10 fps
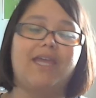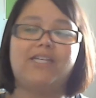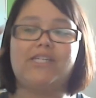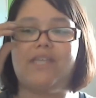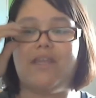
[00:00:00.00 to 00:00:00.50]

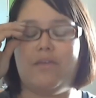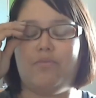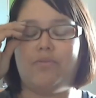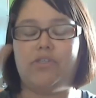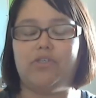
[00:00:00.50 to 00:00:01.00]
It
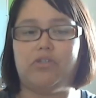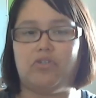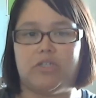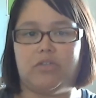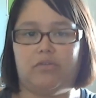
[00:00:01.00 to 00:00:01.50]
was too
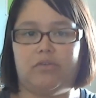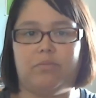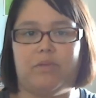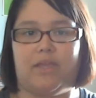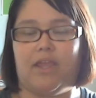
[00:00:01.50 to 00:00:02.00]
stressful
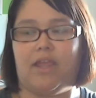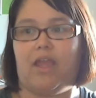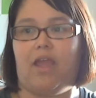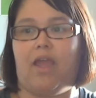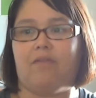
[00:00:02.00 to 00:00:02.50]
for me.
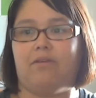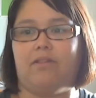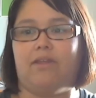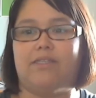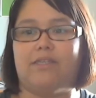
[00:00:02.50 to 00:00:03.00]
I
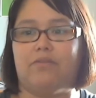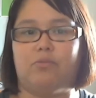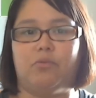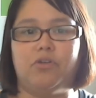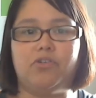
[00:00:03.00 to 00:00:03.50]
realized that it
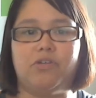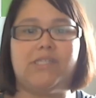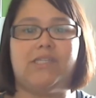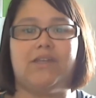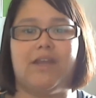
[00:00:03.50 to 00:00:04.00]
was more
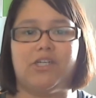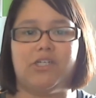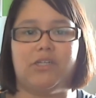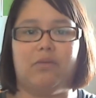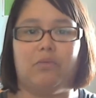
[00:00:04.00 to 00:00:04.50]
stress than
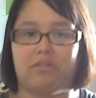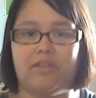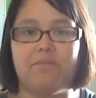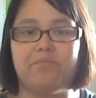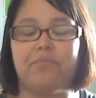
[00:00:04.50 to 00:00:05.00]
actually worth
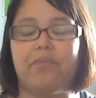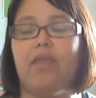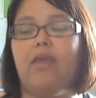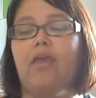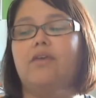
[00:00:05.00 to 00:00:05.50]
it.
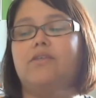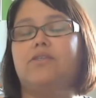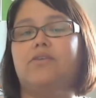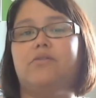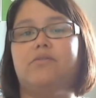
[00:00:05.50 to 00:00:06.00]

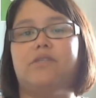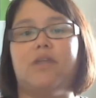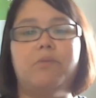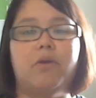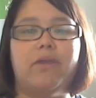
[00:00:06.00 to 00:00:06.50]
So
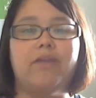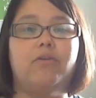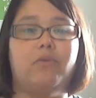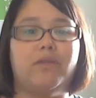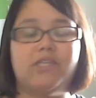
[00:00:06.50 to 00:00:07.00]
stopped going,
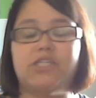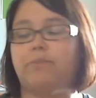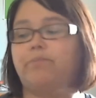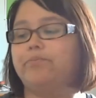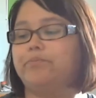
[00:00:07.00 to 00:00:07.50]
quit the
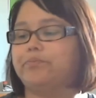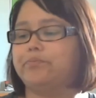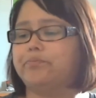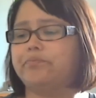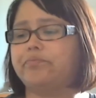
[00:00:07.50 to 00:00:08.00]
gym,
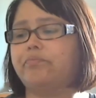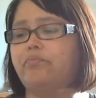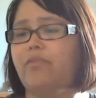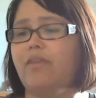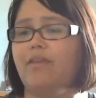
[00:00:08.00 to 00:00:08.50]

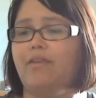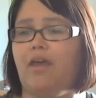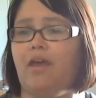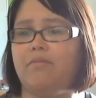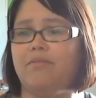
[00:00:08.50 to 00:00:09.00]

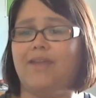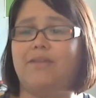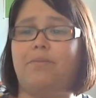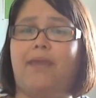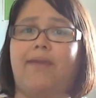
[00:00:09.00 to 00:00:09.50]

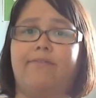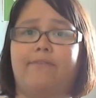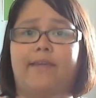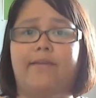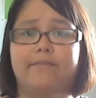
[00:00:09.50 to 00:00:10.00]
had to pay a
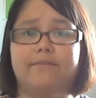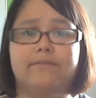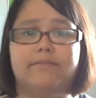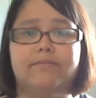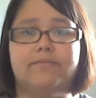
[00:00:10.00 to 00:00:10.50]
fee,
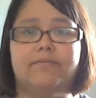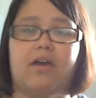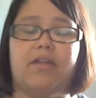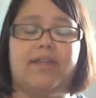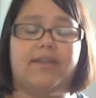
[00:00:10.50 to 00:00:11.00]

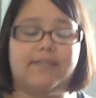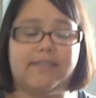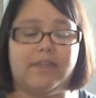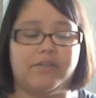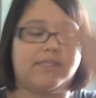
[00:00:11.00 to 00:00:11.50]
all that
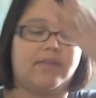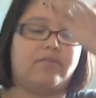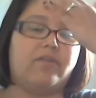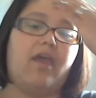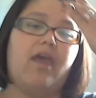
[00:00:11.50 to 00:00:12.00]
etc.
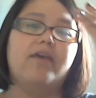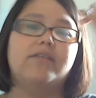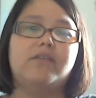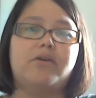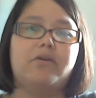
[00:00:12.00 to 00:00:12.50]
stuff.
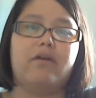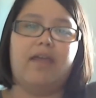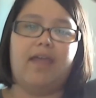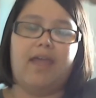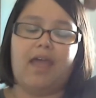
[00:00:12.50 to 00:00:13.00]
So,
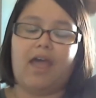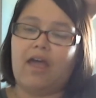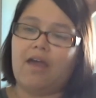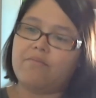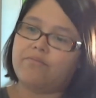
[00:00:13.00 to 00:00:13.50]

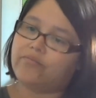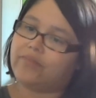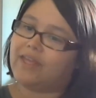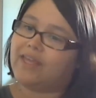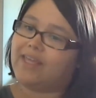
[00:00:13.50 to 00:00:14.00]

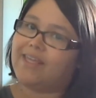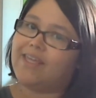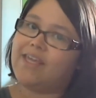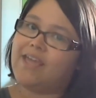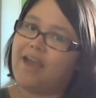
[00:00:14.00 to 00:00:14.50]

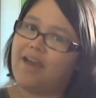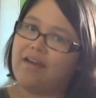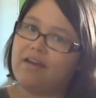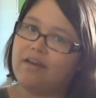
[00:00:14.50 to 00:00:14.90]
yeah.